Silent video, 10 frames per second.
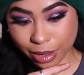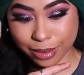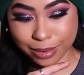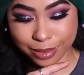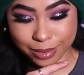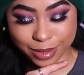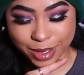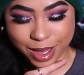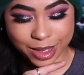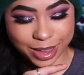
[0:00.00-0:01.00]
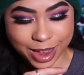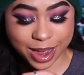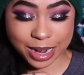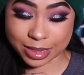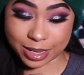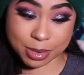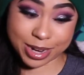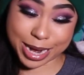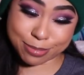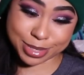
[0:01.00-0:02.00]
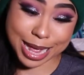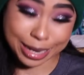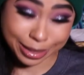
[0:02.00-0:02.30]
I gotta think about names. I